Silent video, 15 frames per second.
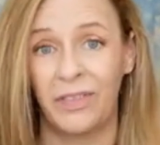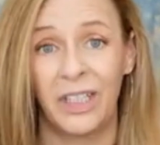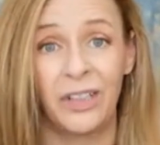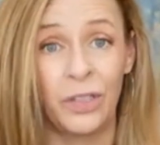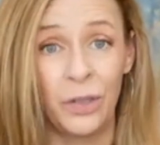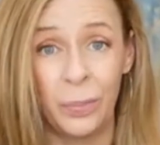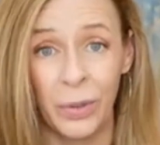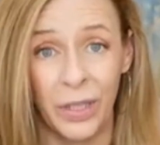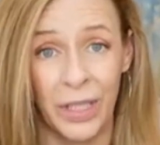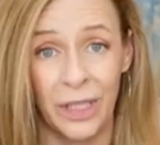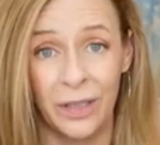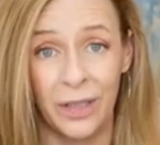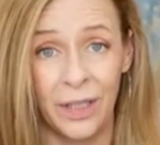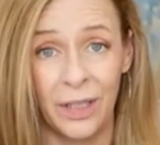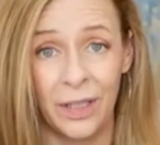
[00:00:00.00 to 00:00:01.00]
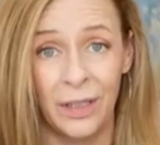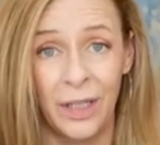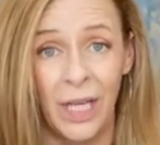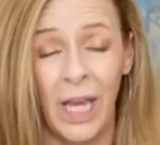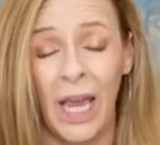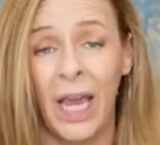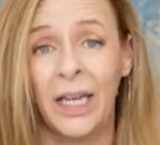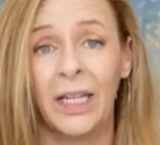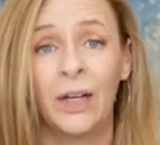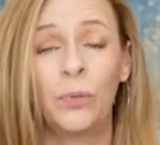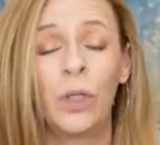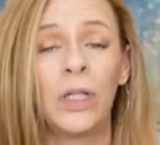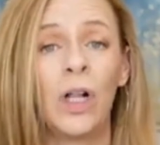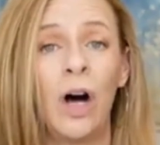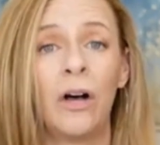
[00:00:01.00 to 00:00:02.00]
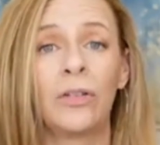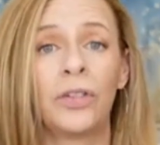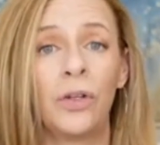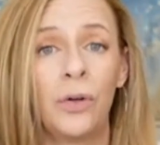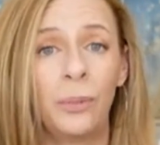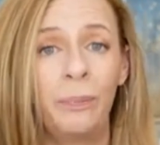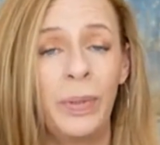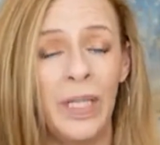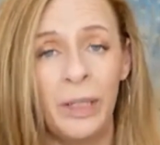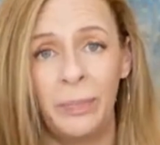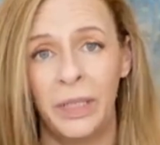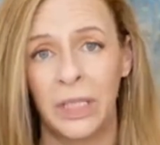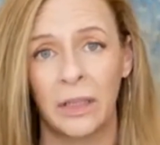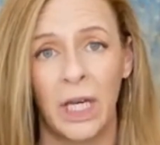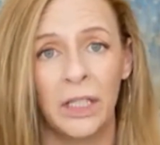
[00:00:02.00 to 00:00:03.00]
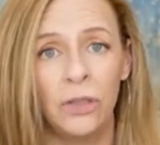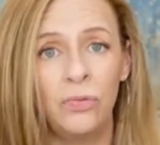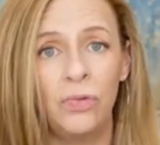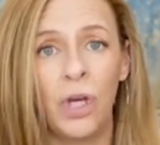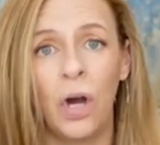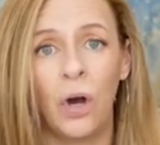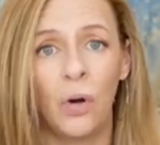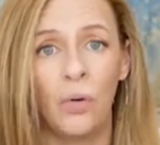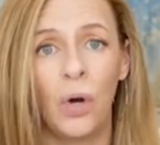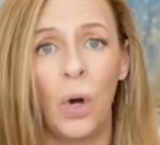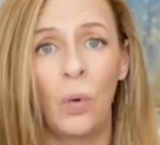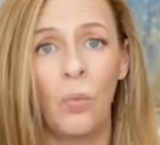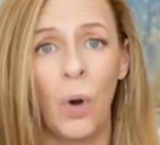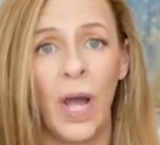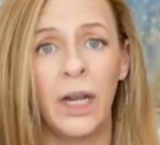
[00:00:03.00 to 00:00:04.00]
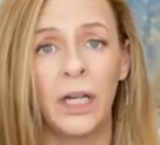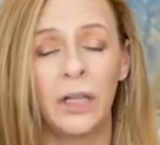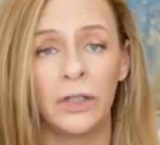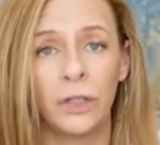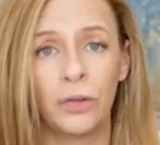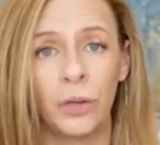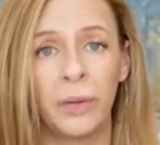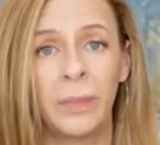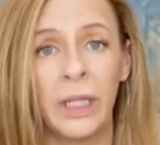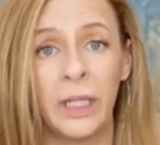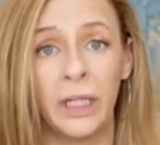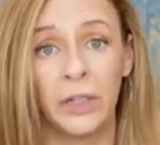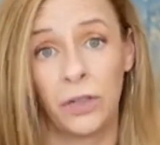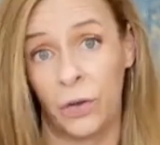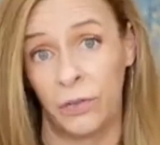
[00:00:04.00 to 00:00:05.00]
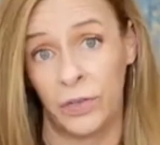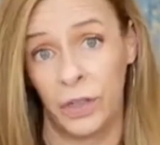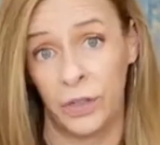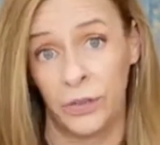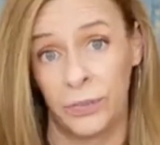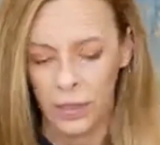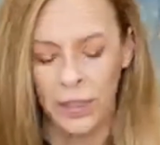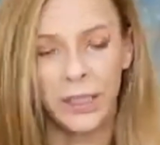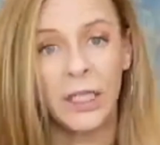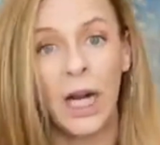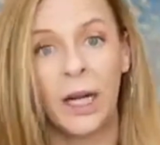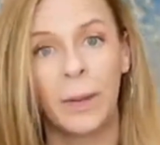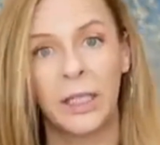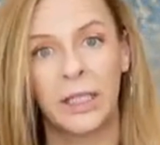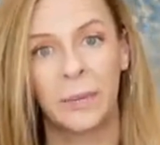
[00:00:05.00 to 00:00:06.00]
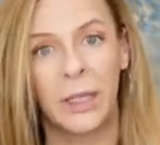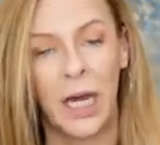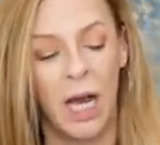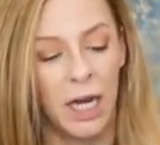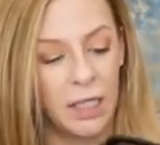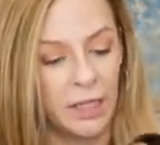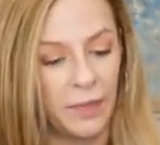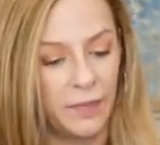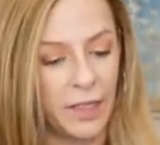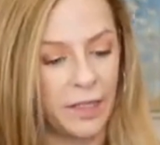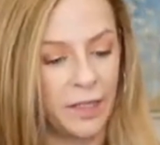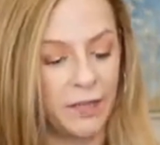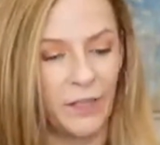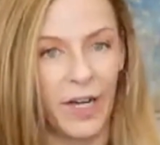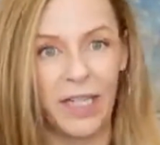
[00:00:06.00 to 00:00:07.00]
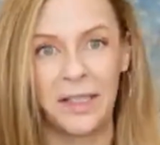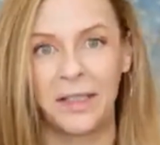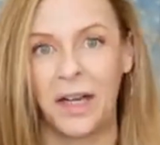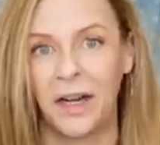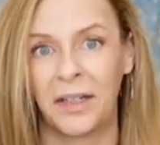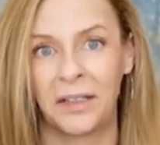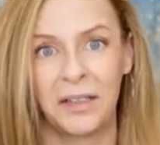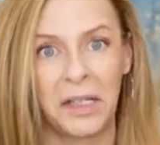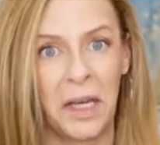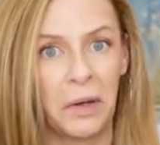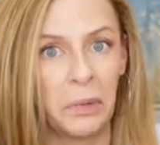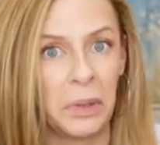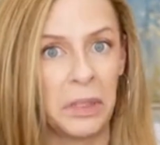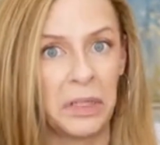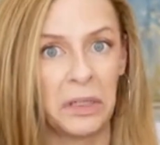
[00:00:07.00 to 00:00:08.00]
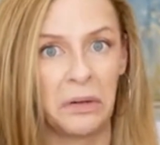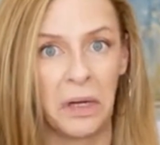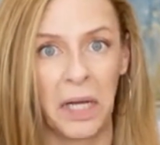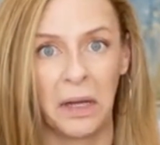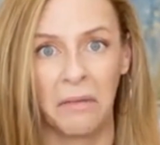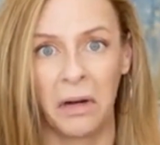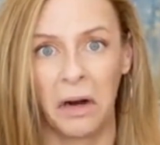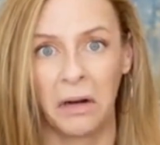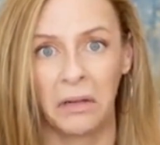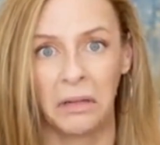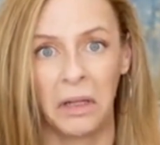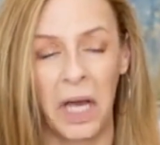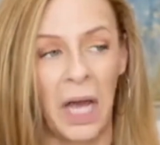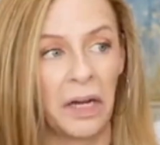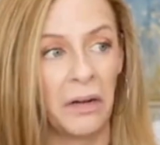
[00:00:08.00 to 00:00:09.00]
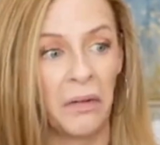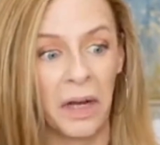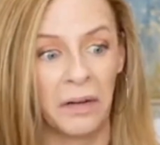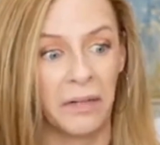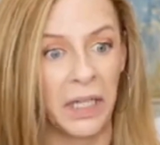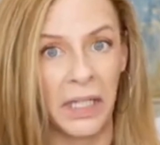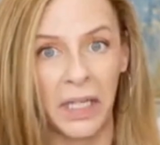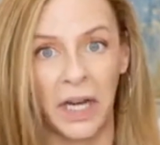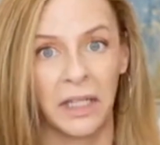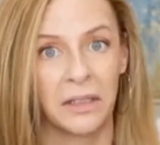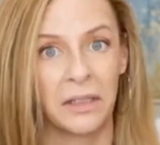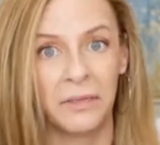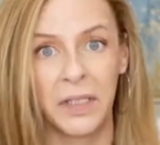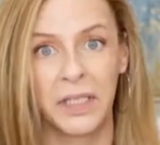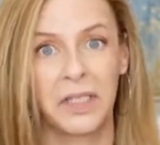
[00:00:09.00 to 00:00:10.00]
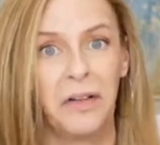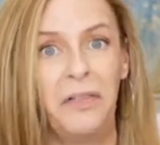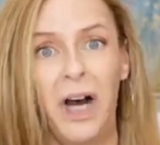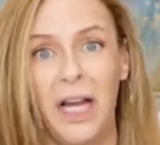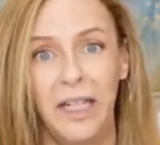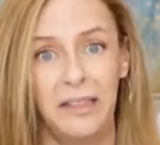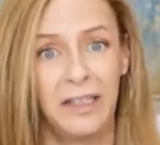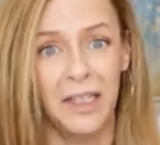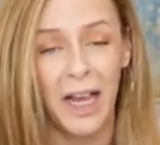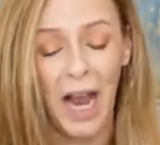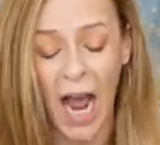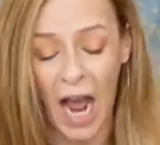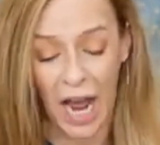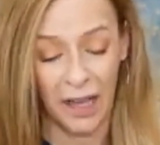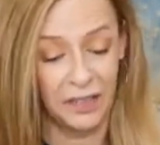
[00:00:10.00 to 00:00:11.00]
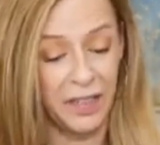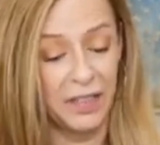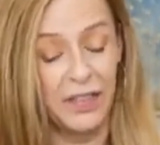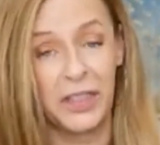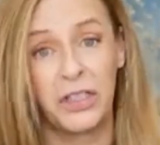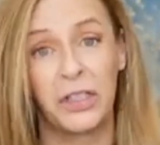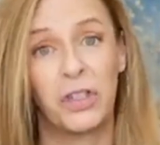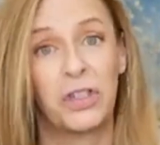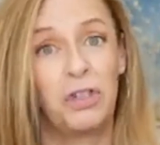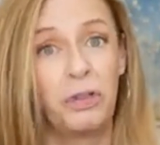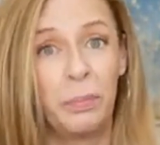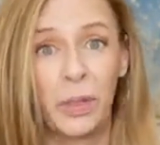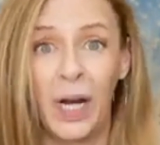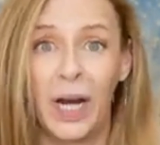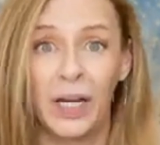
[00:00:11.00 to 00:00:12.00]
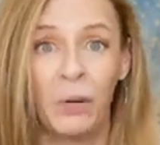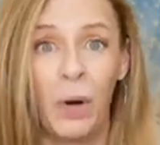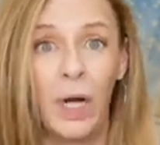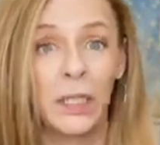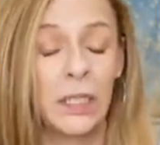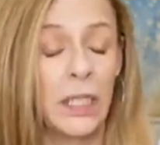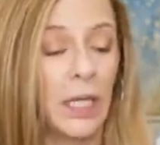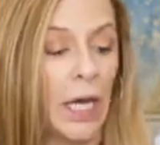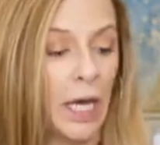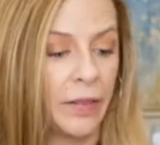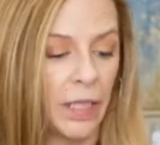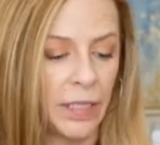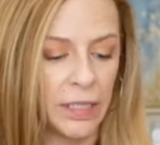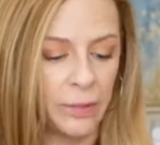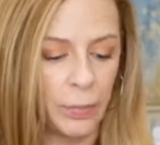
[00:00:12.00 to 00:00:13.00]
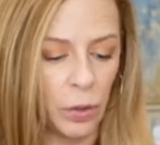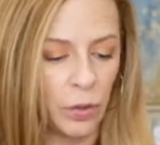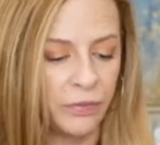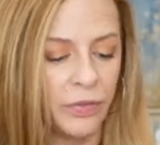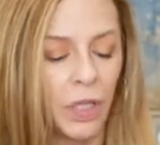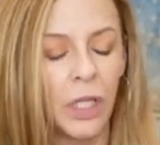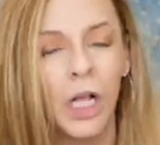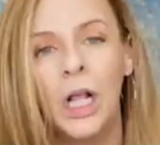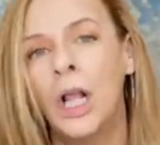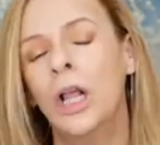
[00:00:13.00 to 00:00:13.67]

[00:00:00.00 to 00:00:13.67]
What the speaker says: It's super easy, and it will also beep to let you know when the treatment is over. Let's talk about some cons of this device. Honestly, I really don't have any cons of this device. I think this is super high quality. I think it's beautiful.